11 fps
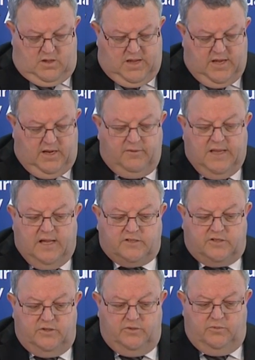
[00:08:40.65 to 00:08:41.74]
Head over now
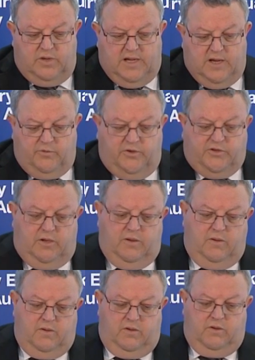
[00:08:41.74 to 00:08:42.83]
to uh, Roger,
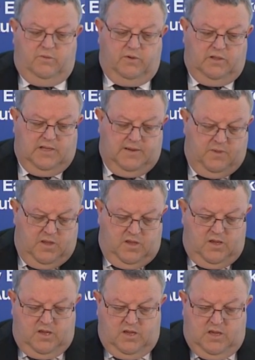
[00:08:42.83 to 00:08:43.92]
who will um,
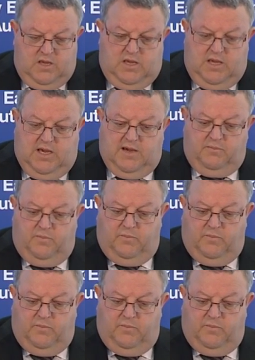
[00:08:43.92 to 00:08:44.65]
um,